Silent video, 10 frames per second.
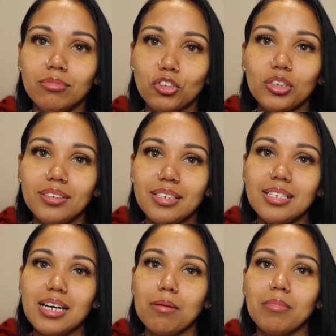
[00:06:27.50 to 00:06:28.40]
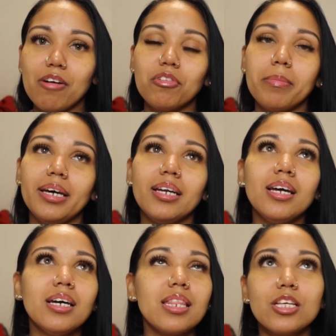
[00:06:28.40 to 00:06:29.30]
during the daytime, not for bed.
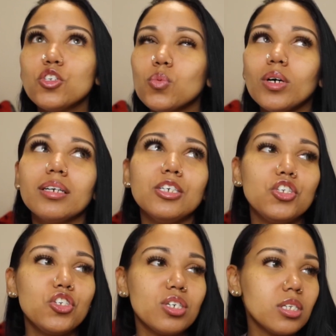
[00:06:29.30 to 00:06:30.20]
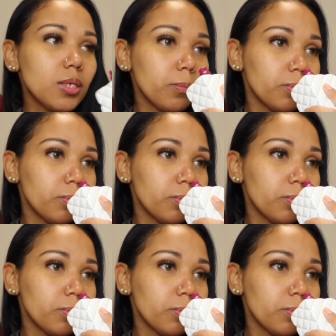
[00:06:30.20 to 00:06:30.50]
This one is just